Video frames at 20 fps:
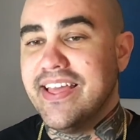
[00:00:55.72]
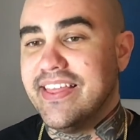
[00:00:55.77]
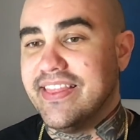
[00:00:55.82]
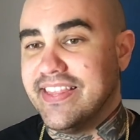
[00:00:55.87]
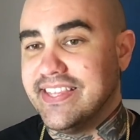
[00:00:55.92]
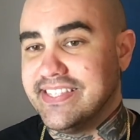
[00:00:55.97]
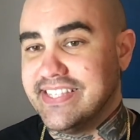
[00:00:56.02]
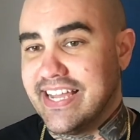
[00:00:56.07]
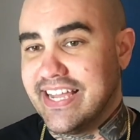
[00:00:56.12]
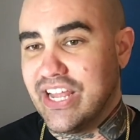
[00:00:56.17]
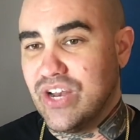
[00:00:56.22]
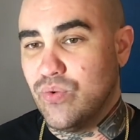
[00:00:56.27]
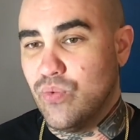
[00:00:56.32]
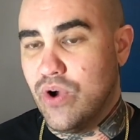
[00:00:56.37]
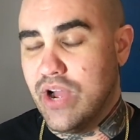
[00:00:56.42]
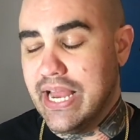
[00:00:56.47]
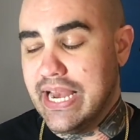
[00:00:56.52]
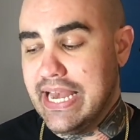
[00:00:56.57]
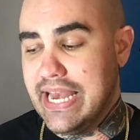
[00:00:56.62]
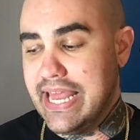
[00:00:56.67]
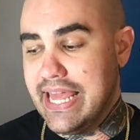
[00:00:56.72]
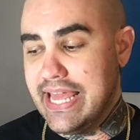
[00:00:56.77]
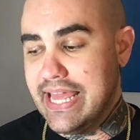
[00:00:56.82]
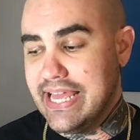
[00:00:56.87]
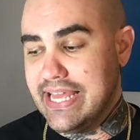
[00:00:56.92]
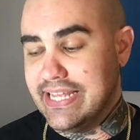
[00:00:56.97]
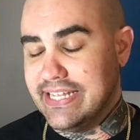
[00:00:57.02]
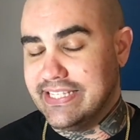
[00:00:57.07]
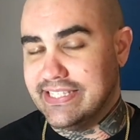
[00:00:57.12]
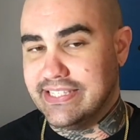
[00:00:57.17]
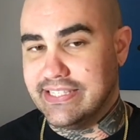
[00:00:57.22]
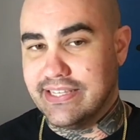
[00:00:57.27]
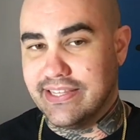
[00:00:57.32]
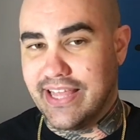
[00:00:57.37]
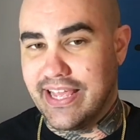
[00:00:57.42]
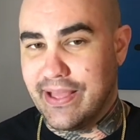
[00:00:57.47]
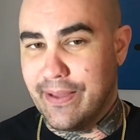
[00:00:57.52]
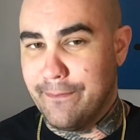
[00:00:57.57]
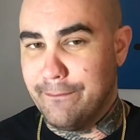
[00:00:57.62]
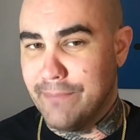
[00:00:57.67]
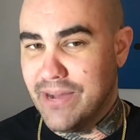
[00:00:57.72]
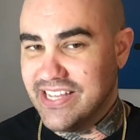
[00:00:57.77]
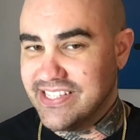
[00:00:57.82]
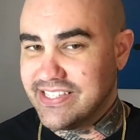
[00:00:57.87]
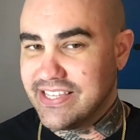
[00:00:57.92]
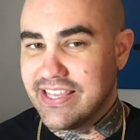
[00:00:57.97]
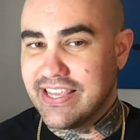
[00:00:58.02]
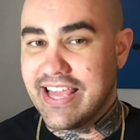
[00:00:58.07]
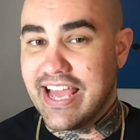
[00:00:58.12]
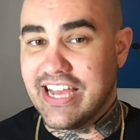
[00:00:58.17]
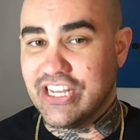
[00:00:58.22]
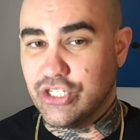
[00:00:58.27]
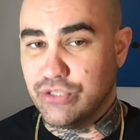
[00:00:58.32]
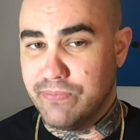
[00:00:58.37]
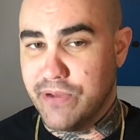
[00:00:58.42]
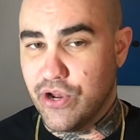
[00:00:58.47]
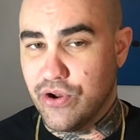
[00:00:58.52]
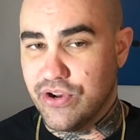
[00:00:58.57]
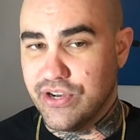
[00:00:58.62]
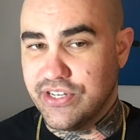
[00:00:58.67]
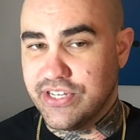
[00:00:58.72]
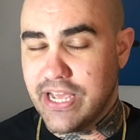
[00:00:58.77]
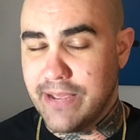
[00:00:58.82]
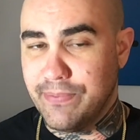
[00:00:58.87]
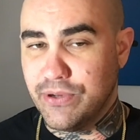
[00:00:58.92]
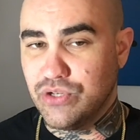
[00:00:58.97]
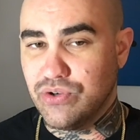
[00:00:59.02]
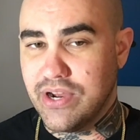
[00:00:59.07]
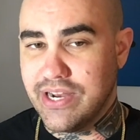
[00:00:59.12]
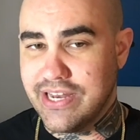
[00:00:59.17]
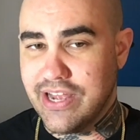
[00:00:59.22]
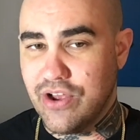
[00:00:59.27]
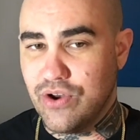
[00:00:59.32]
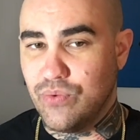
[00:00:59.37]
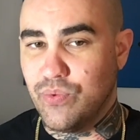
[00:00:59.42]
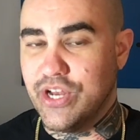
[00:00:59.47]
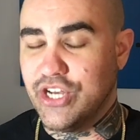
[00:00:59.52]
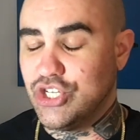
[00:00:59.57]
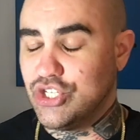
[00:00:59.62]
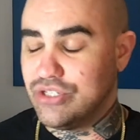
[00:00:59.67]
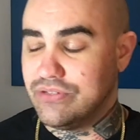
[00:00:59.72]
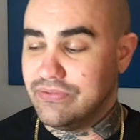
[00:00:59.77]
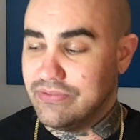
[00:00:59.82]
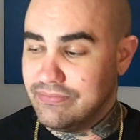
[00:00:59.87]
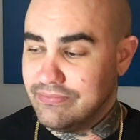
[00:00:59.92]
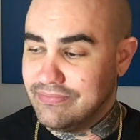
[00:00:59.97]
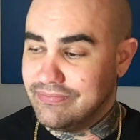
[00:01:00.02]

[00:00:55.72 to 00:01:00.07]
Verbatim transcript: the second one is like a musk cashmeran type of dry down, which